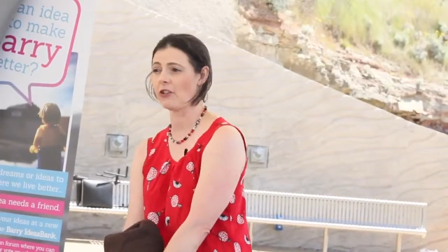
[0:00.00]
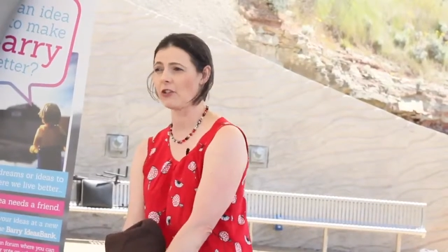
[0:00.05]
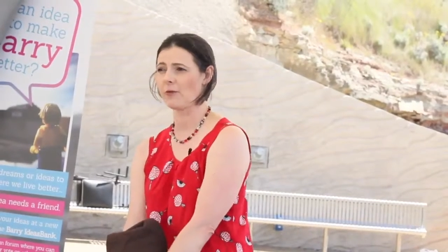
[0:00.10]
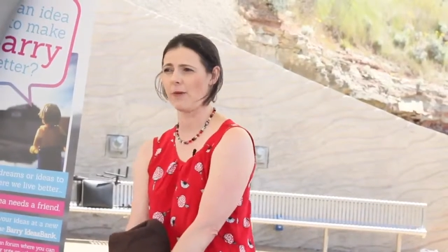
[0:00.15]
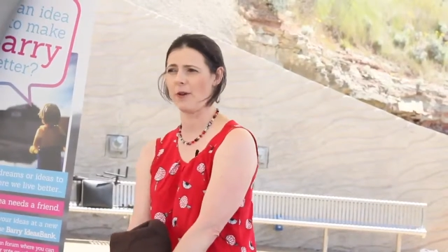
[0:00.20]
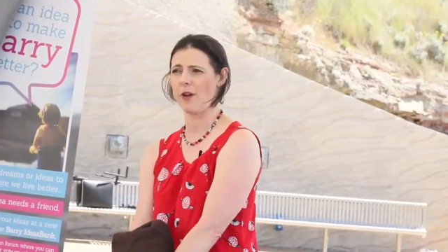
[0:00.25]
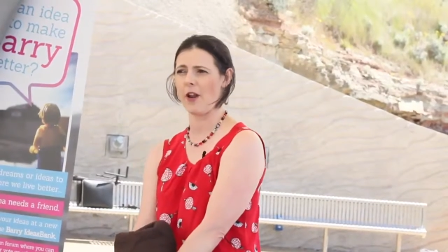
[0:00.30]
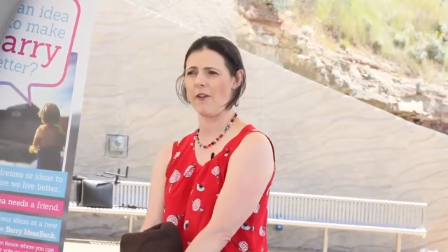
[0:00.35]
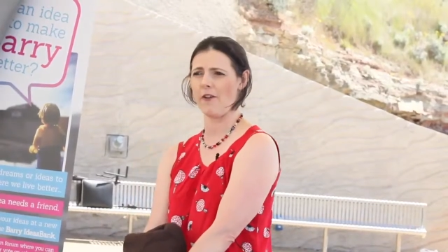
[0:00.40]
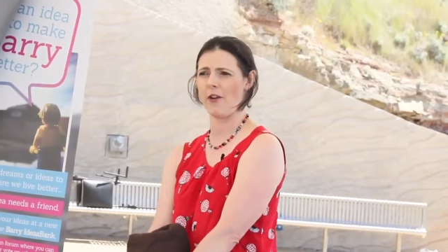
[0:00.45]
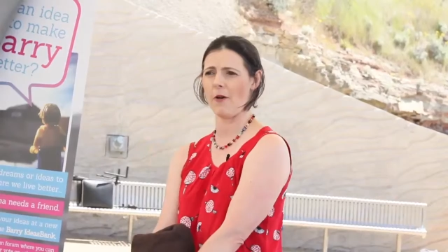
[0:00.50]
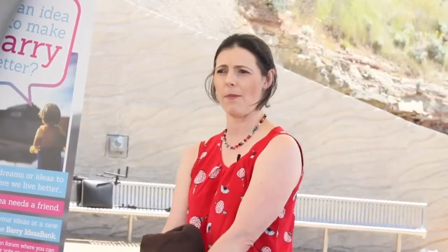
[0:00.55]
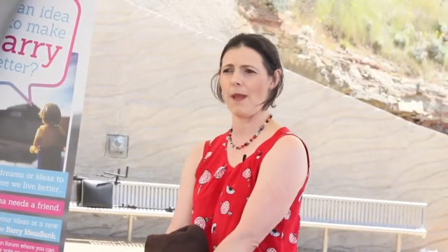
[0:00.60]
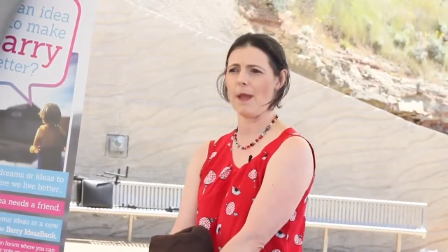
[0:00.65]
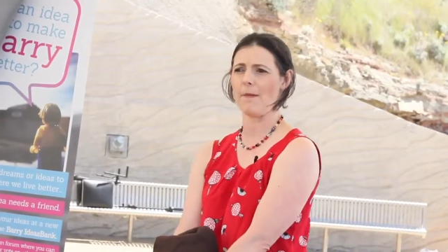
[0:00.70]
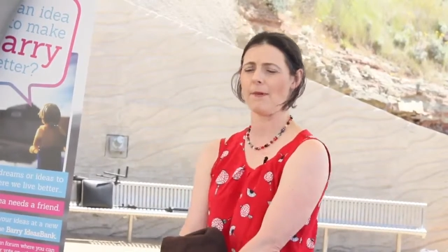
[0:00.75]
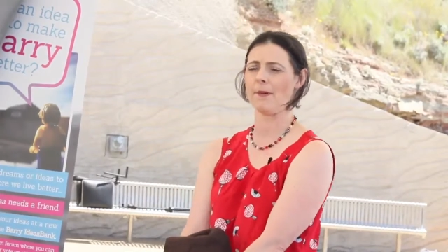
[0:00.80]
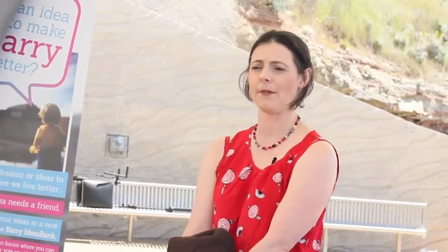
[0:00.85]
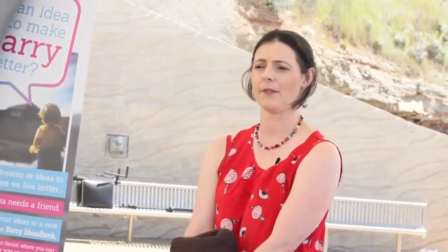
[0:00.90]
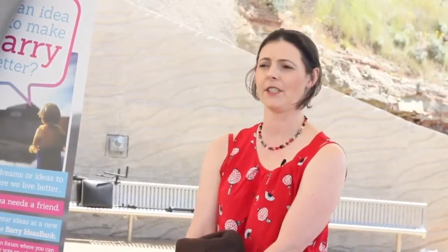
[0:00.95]
entrepreneurial
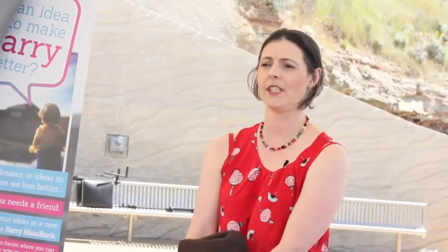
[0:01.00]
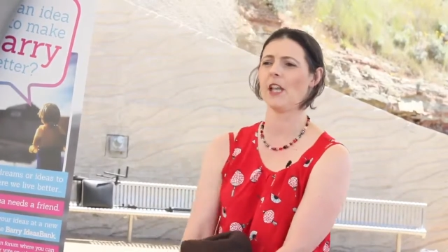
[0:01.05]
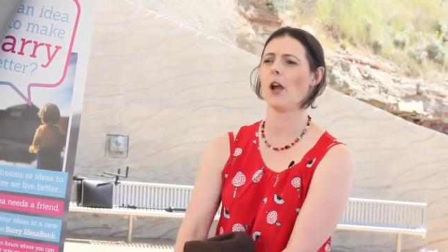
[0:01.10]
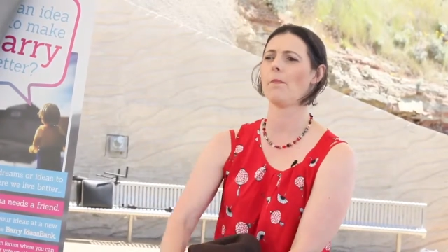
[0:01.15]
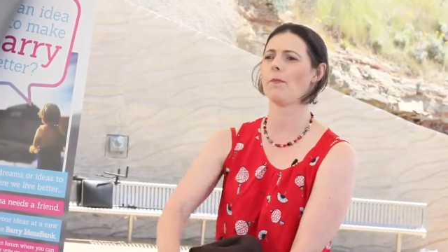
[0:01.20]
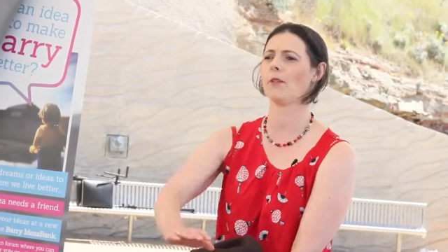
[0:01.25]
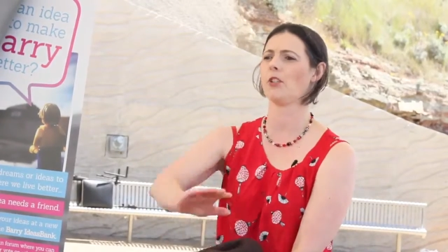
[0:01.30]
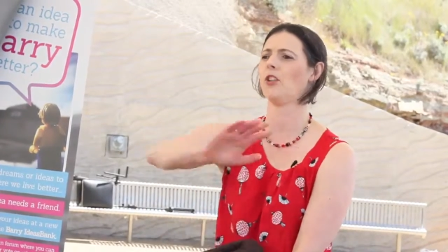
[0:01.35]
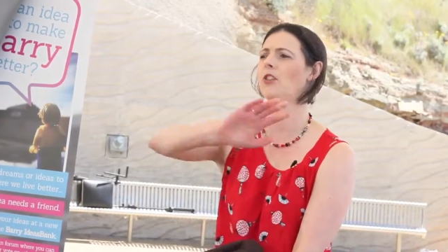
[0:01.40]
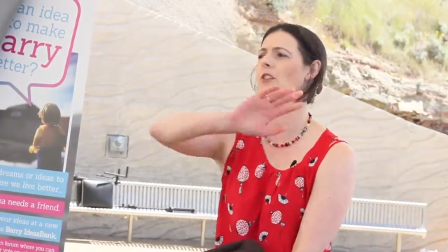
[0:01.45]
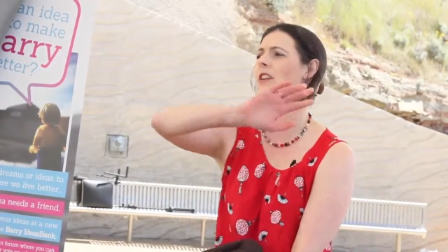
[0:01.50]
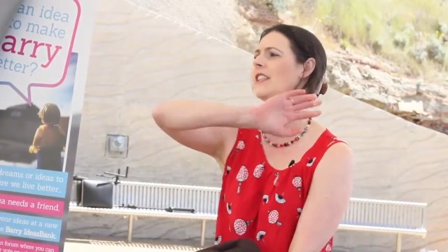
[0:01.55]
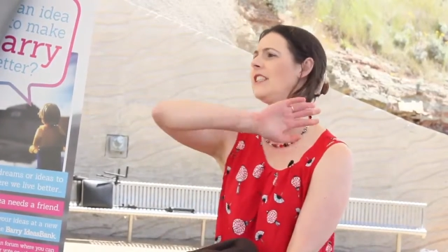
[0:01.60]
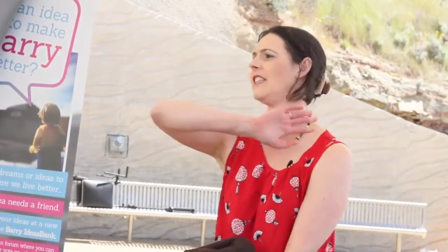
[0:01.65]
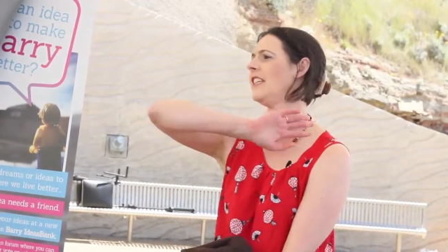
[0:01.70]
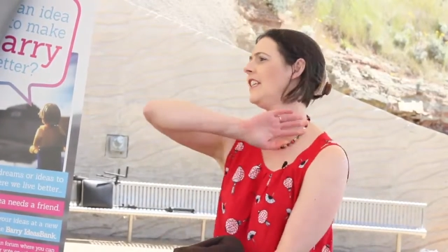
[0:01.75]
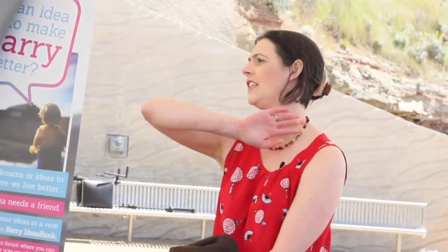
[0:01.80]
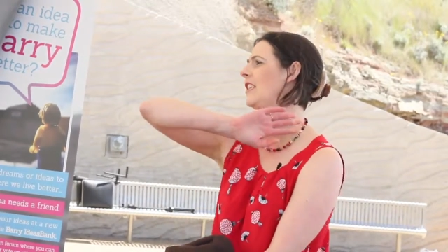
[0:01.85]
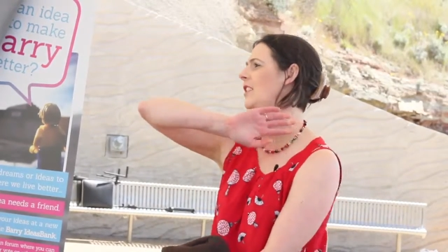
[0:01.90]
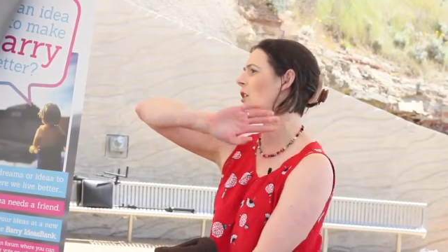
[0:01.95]
people see
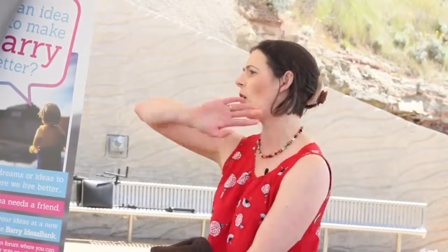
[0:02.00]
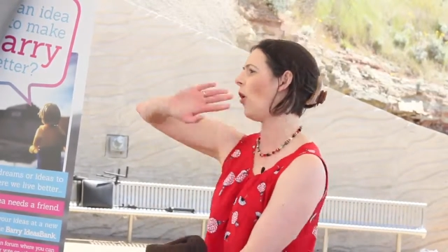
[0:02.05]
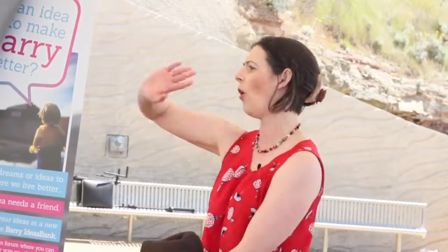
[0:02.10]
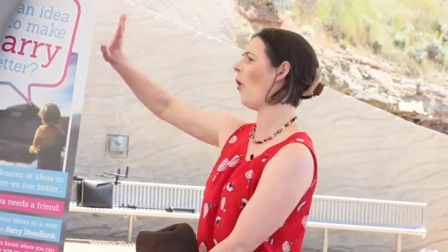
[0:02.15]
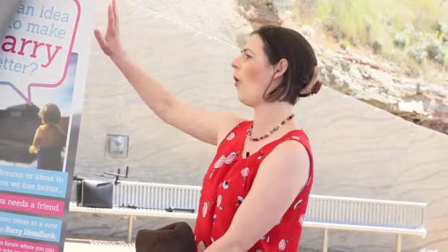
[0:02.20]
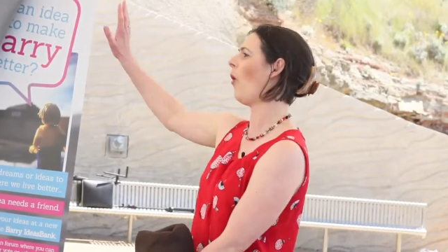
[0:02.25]
opportunities